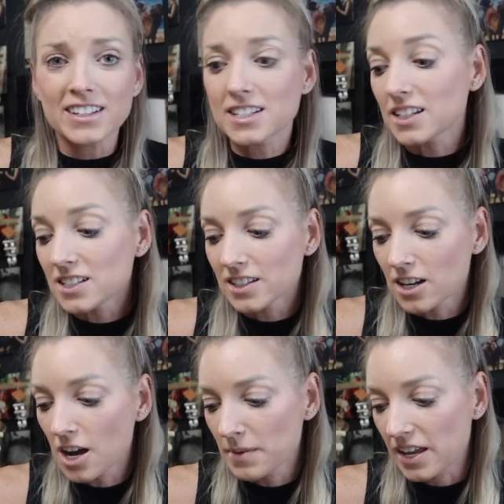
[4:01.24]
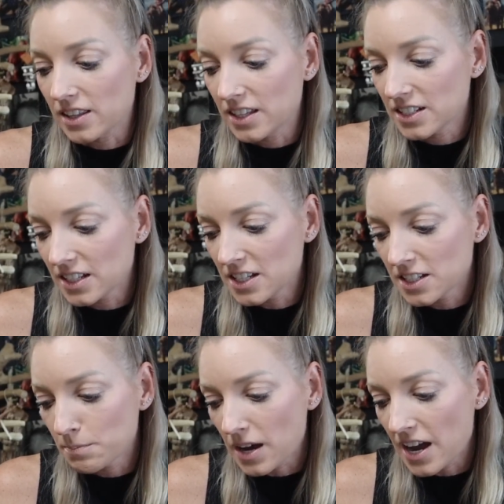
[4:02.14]
let's get to the comment. This
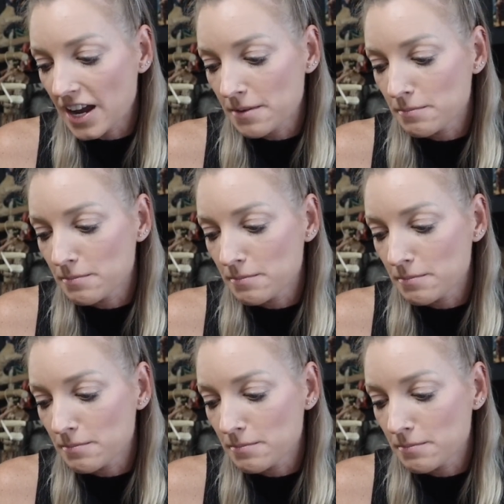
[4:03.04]
is by